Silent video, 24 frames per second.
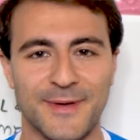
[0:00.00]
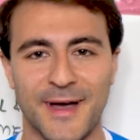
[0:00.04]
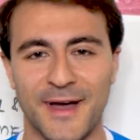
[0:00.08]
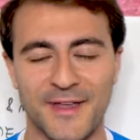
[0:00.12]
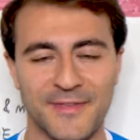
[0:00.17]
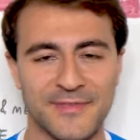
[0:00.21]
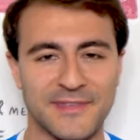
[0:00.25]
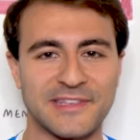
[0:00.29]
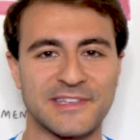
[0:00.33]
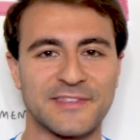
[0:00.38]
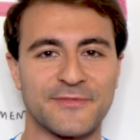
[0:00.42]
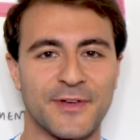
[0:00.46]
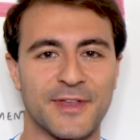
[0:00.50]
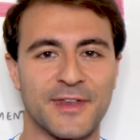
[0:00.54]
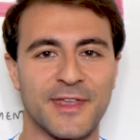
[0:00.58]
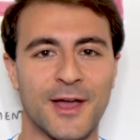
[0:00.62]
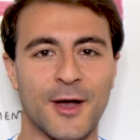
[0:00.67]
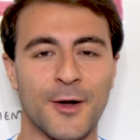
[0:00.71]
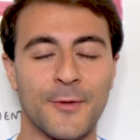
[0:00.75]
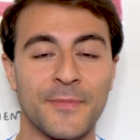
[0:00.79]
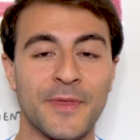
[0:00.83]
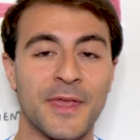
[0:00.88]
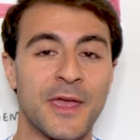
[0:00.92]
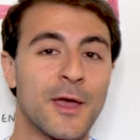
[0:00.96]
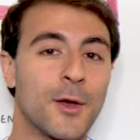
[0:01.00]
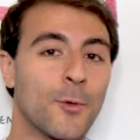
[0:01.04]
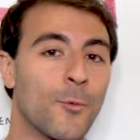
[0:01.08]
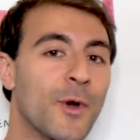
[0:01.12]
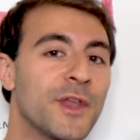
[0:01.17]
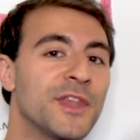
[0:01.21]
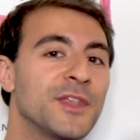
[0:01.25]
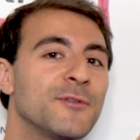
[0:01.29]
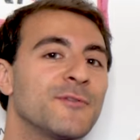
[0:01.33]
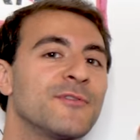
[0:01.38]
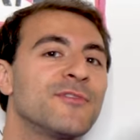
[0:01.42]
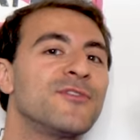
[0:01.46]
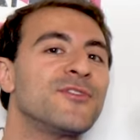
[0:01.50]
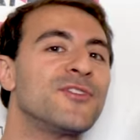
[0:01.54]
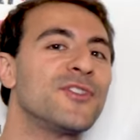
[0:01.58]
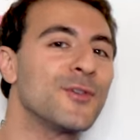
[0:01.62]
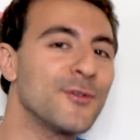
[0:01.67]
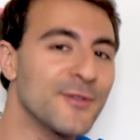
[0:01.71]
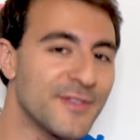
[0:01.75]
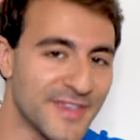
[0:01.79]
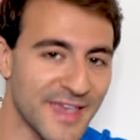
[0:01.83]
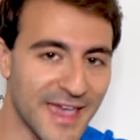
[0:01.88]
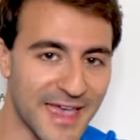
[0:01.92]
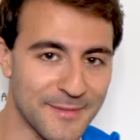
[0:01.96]
about in this video, when you
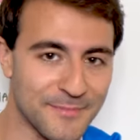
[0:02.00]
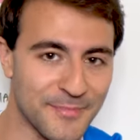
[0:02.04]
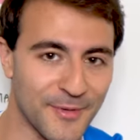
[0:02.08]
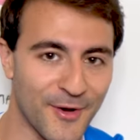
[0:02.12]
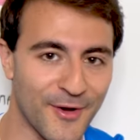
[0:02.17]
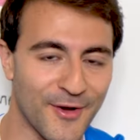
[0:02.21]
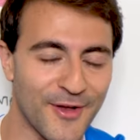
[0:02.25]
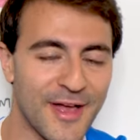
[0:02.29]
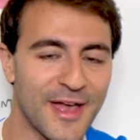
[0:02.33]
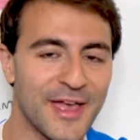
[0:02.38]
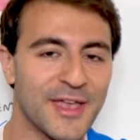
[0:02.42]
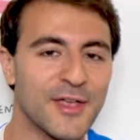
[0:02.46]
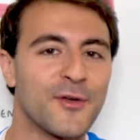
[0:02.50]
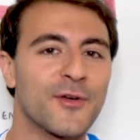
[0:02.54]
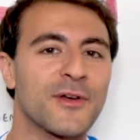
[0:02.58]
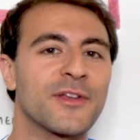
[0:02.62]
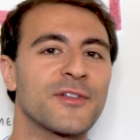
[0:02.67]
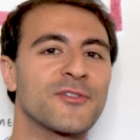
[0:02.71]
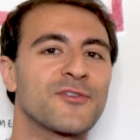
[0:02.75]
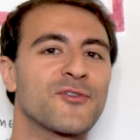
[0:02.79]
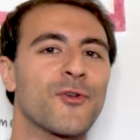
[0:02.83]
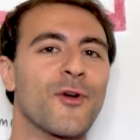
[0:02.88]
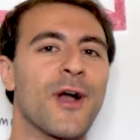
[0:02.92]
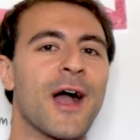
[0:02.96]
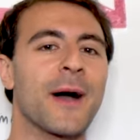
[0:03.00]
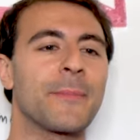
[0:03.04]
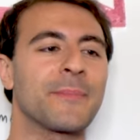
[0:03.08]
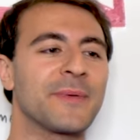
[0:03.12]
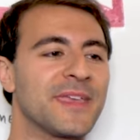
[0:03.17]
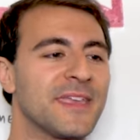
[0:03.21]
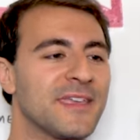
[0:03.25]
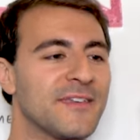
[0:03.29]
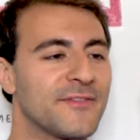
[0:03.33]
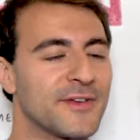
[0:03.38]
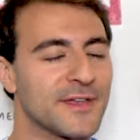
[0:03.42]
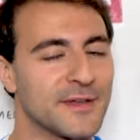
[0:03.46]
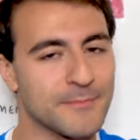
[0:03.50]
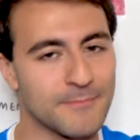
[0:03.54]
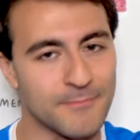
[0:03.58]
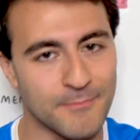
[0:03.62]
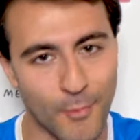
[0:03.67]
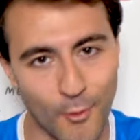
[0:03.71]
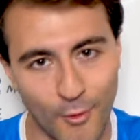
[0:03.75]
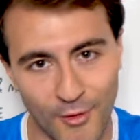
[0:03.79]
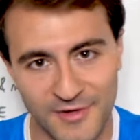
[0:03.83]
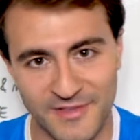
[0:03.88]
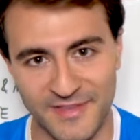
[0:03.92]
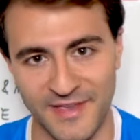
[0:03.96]
do taper, you're gonna drop even
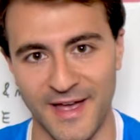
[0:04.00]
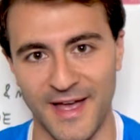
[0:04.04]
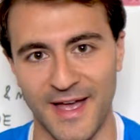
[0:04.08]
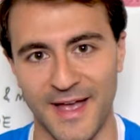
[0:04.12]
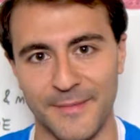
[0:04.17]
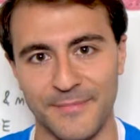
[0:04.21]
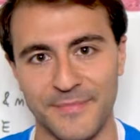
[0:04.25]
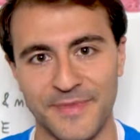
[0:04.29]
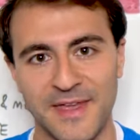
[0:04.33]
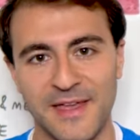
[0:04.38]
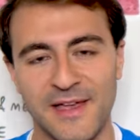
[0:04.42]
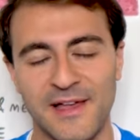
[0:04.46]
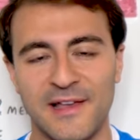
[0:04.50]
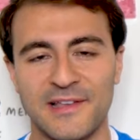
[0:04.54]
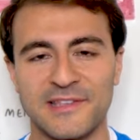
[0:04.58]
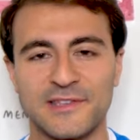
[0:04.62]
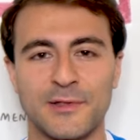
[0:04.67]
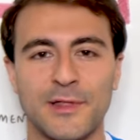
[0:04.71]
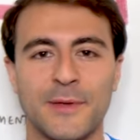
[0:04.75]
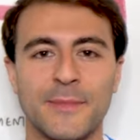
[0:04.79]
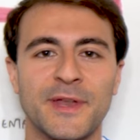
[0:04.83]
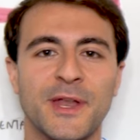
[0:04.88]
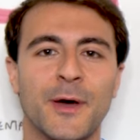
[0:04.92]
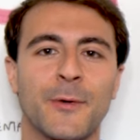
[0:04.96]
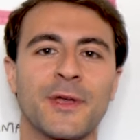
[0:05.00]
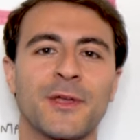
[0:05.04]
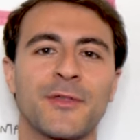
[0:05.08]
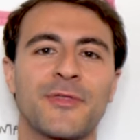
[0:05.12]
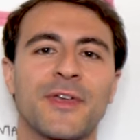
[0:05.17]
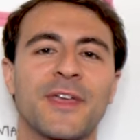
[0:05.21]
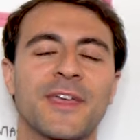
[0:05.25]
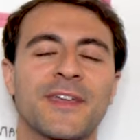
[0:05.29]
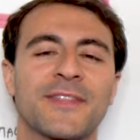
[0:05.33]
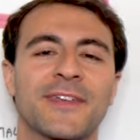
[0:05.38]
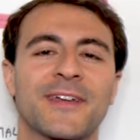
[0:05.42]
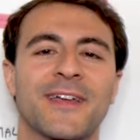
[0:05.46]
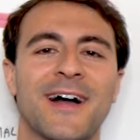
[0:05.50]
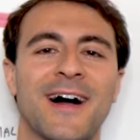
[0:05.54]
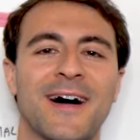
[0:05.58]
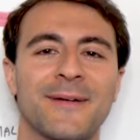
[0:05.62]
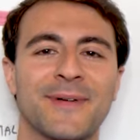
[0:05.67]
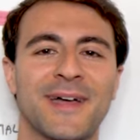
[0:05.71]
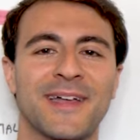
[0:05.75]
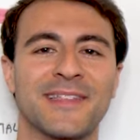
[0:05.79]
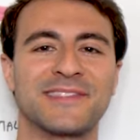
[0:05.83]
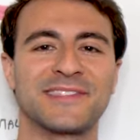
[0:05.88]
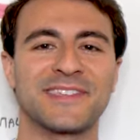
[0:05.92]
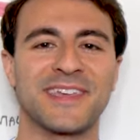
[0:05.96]
more time. So let me know what you think in the
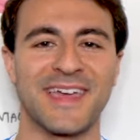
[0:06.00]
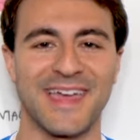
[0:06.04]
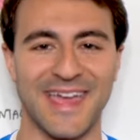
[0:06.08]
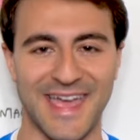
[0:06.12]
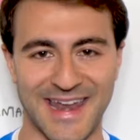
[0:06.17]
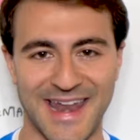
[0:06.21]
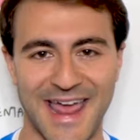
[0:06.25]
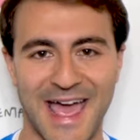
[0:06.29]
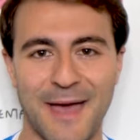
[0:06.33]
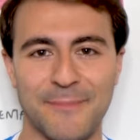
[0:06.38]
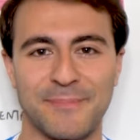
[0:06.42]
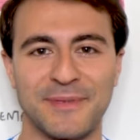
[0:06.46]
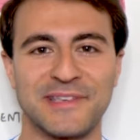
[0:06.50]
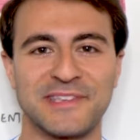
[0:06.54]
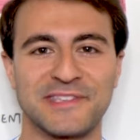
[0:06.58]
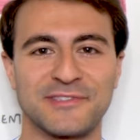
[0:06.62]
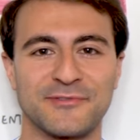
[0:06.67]
comments, and happy